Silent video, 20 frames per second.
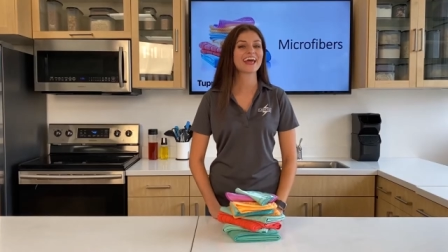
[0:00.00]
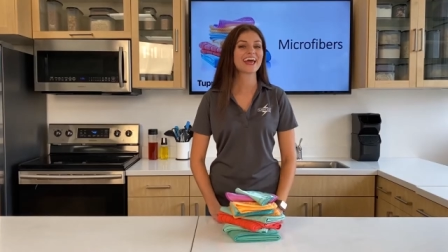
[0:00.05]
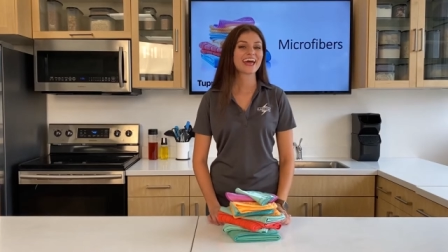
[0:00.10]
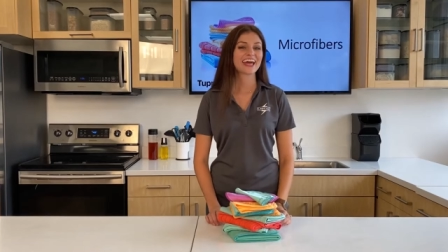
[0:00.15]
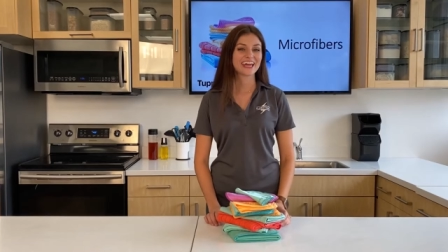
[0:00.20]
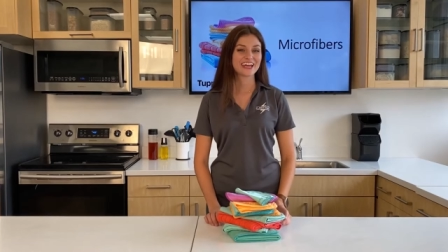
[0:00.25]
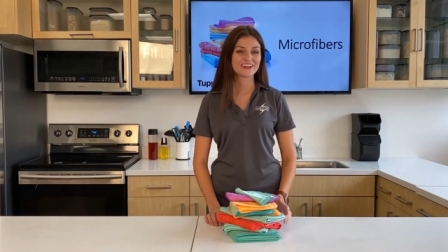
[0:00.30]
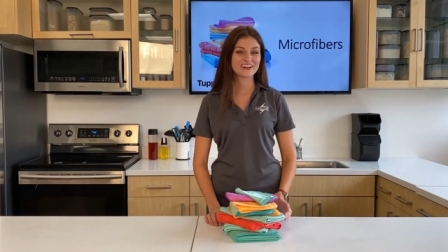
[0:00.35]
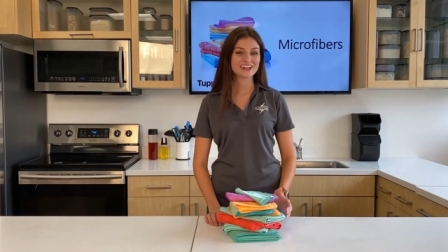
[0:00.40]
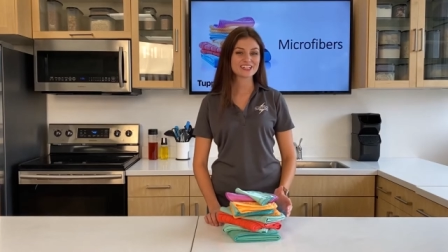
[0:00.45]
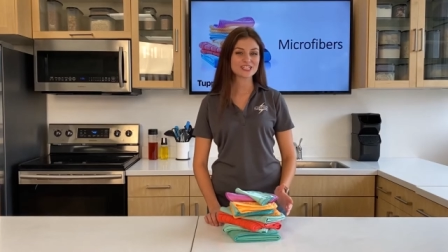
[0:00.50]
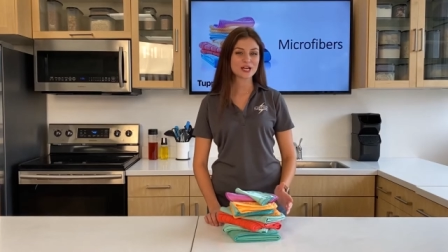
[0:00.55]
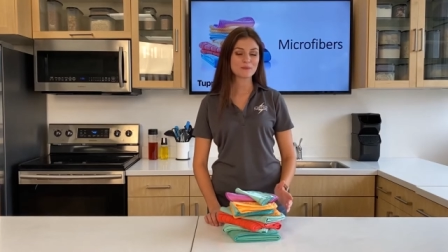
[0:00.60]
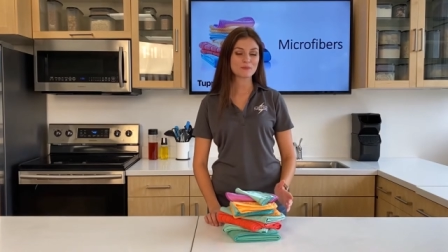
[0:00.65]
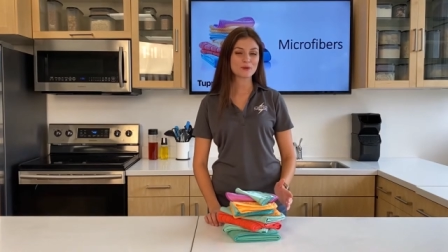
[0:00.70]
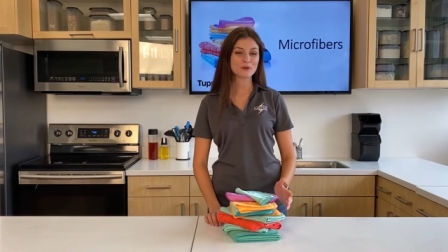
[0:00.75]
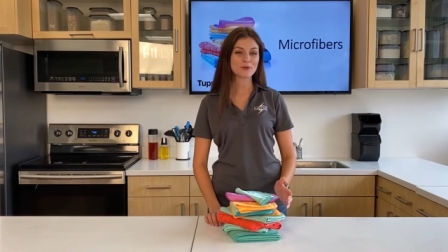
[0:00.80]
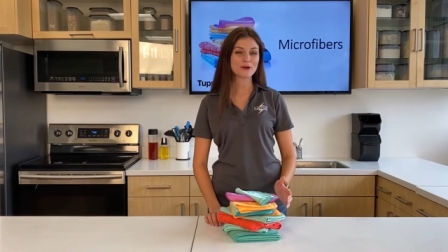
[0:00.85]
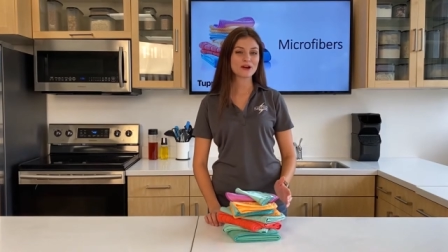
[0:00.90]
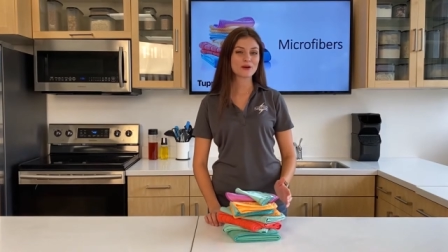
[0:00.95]
Here at
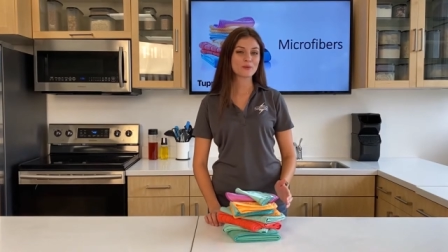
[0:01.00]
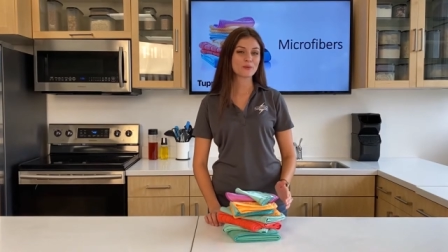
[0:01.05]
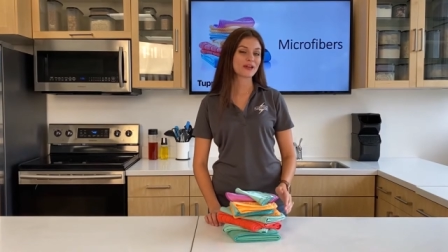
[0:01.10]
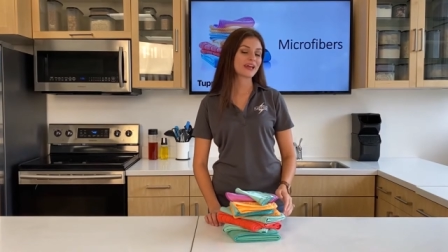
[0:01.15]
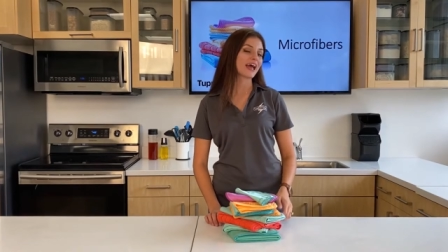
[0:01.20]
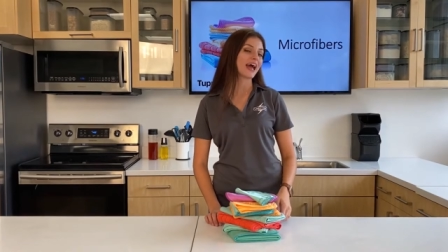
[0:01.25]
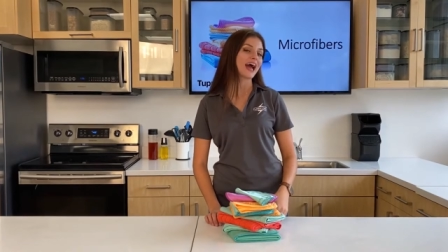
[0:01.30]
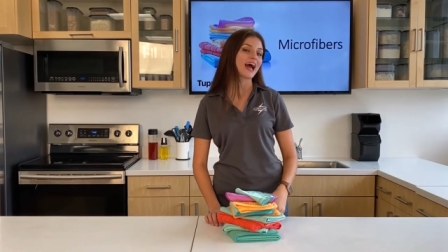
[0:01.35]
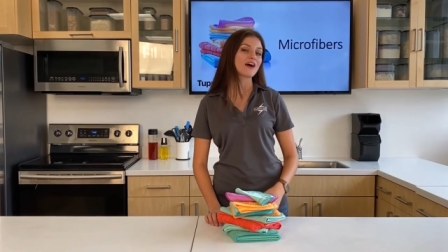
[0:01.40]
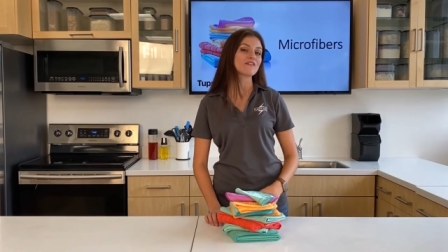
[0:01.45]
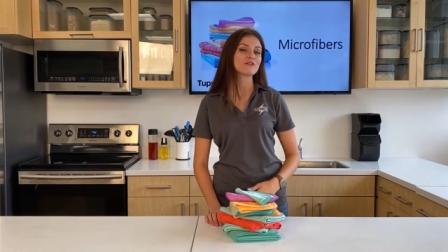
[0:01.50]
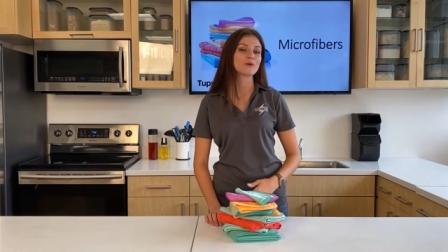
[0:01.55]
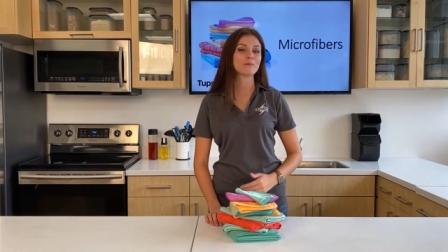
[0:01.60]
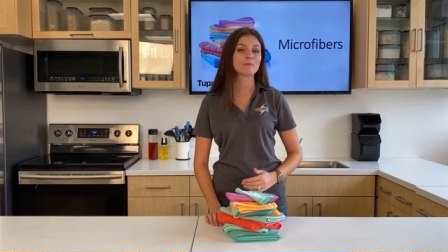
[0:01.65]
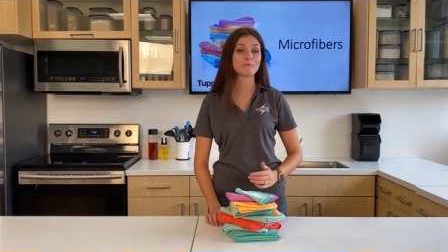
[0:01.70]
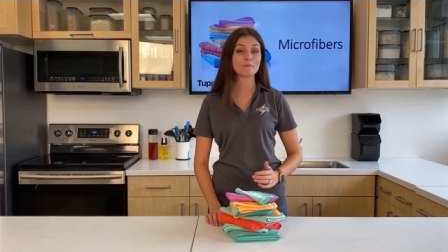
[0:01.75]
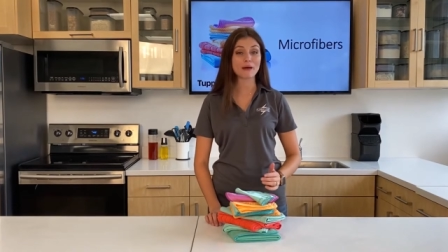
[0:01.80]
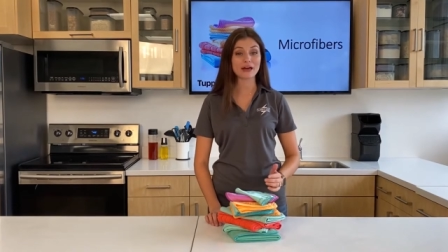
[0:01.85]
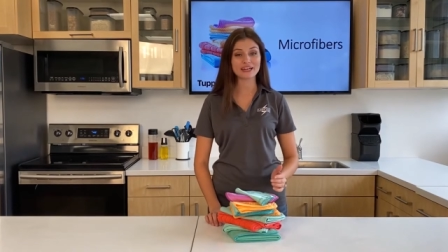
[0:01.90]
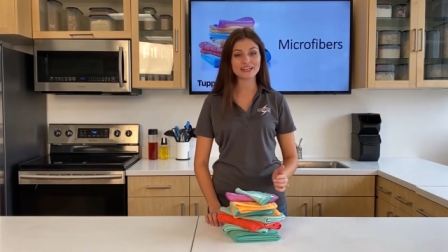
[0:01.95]
Tupperware, we have
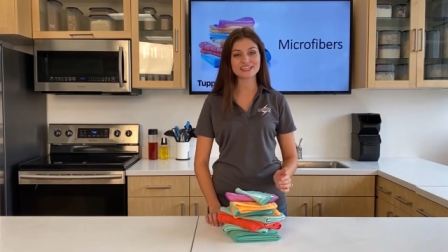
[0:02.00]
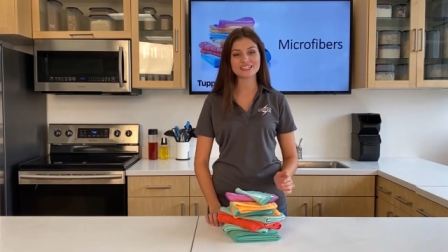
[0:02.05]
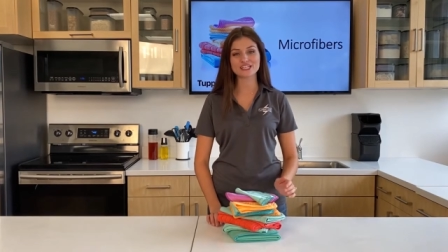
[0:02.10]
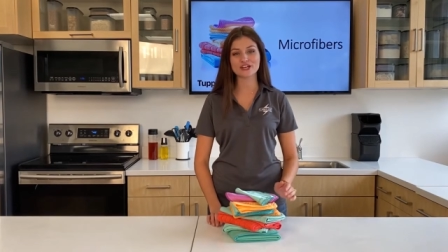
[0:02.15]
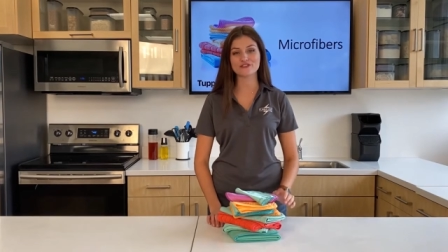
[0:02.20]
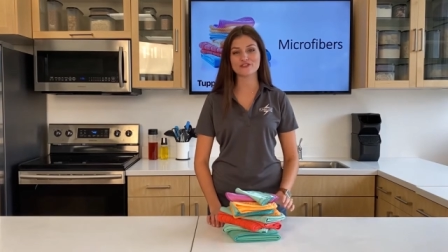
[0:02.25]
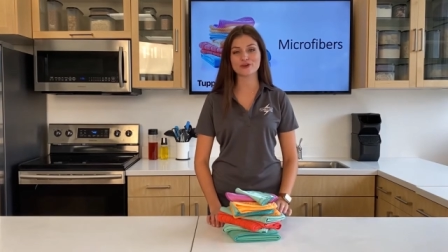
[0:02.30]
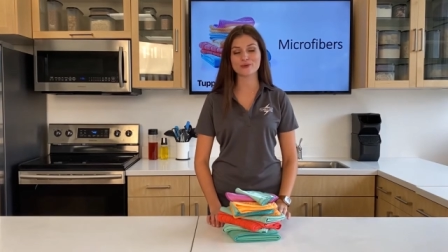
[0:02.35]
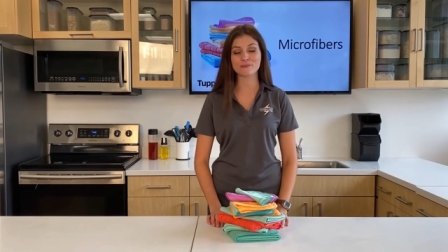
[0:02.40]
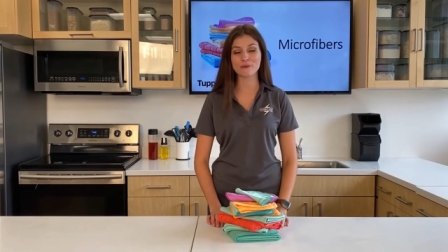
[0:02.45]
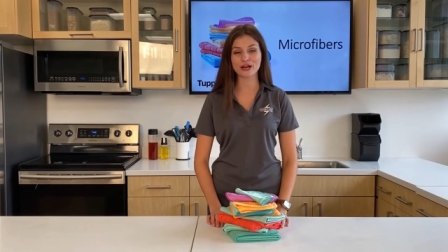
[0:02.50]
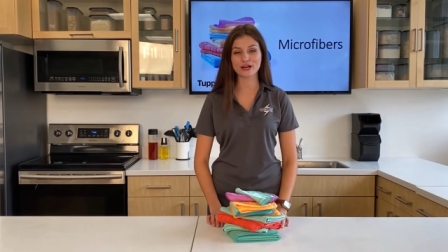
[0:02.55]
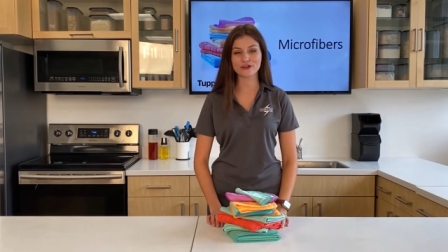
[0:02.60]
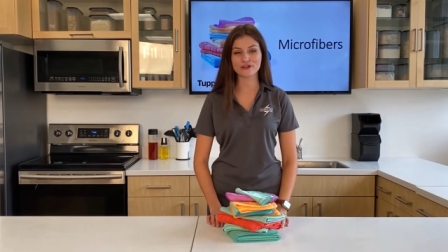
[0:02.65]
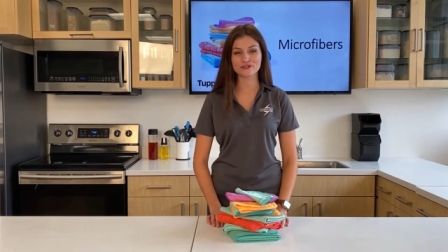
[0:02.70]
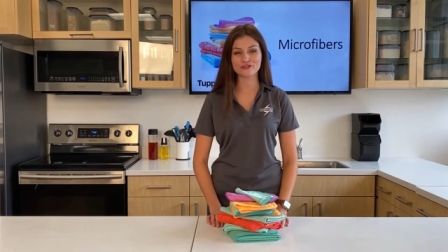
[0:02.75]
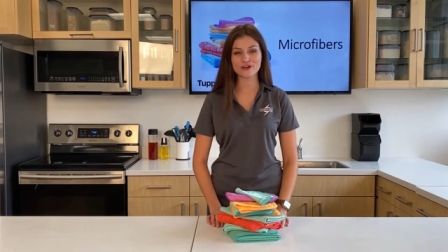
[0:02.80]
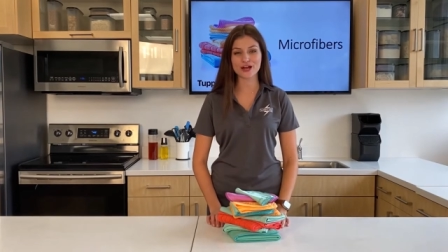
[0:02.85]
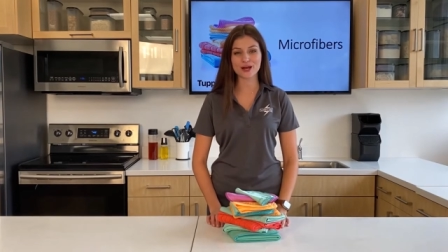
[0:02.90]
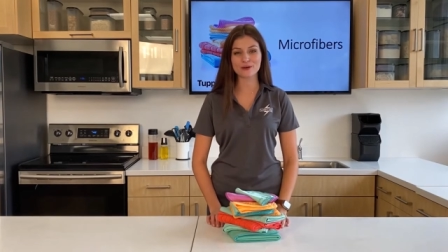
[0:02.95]
many different
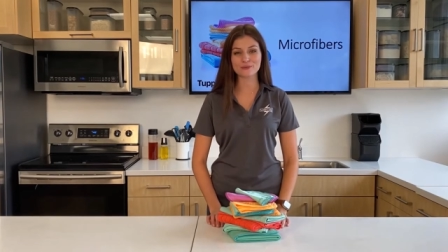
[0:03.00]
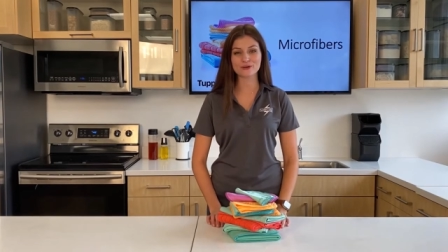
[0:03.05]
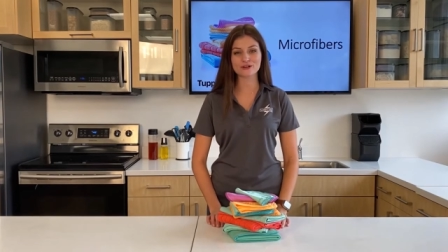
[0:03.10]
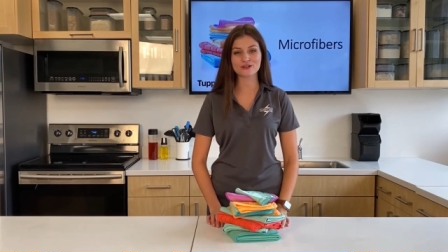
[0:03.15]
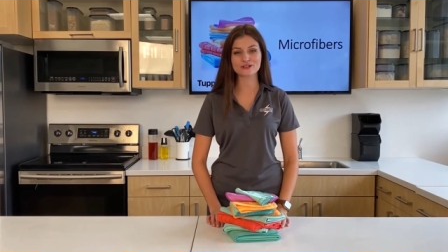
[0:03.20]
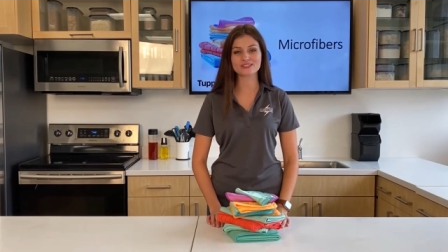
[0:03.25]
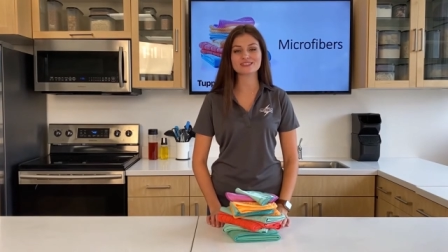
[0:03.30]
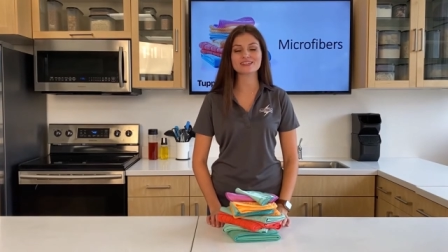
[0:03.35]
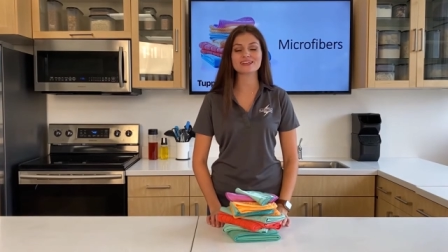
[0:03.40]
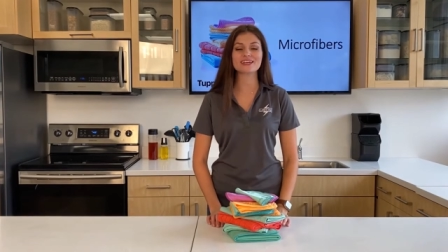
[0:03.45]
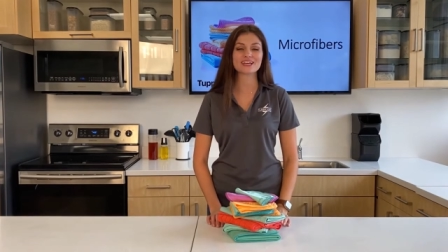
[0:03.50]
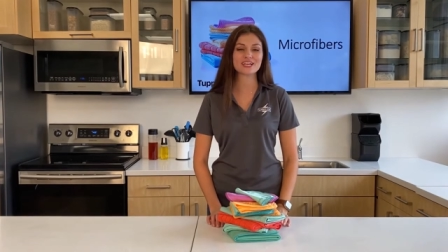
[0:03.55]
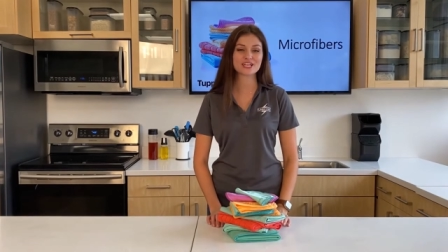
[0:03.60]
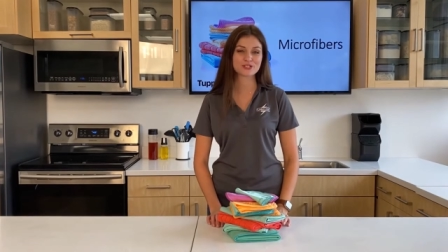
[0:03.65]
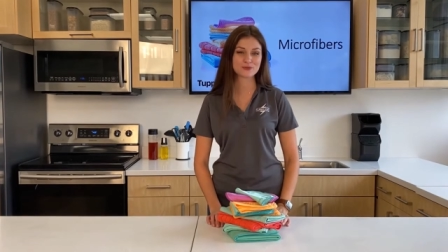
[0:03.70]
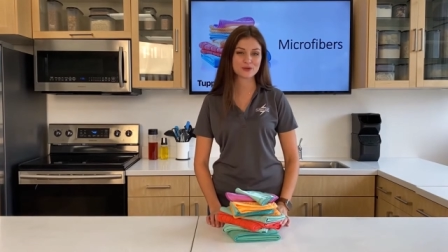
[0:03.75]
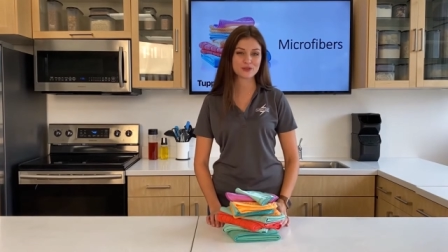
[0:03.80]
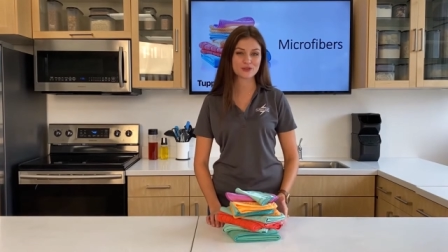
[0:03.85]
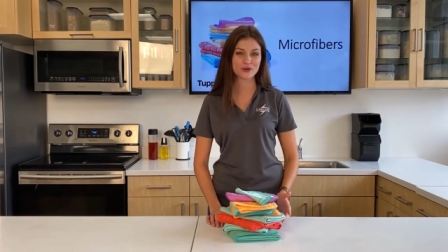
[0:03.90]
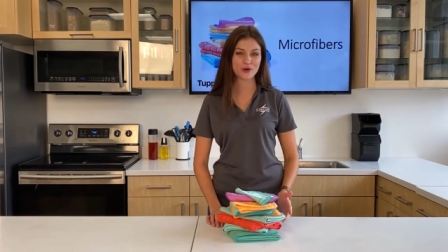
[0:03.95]
microfibers, each
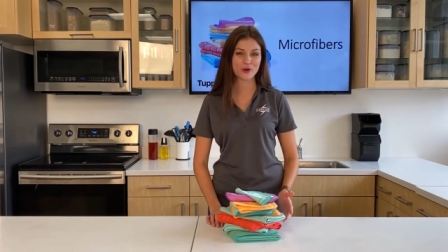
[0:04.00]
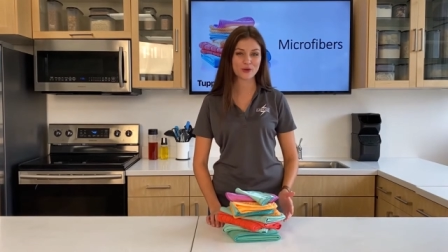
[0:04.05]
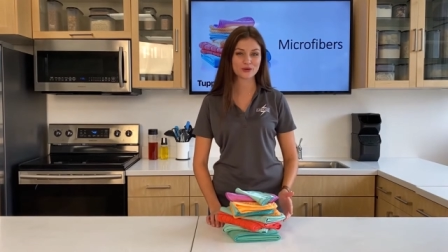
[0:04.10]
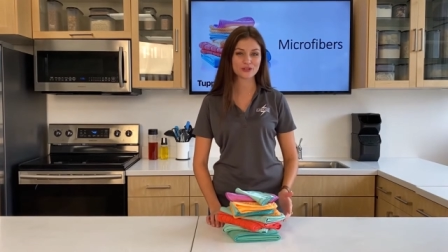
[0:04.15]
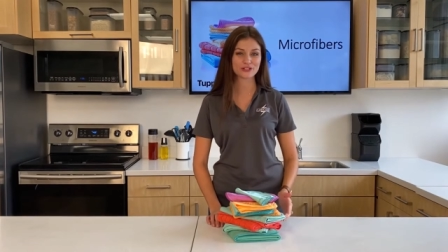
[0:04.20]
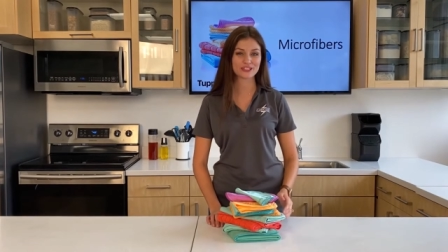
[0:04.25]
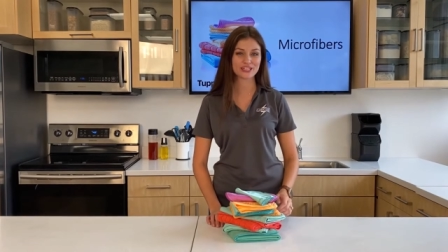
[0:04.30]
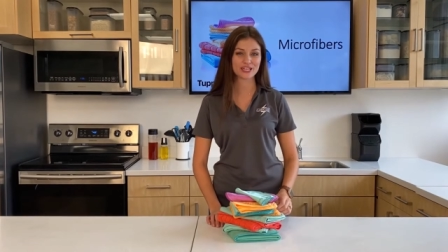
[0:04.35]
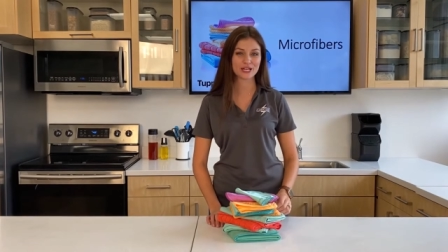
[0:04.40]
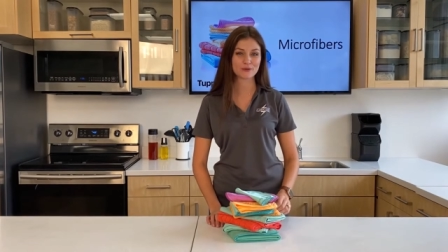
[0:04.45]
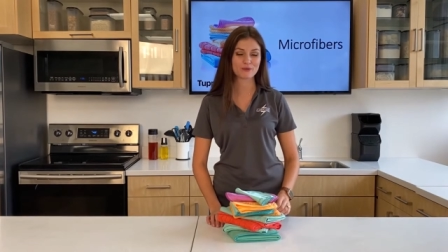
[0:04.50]
with their own cleaning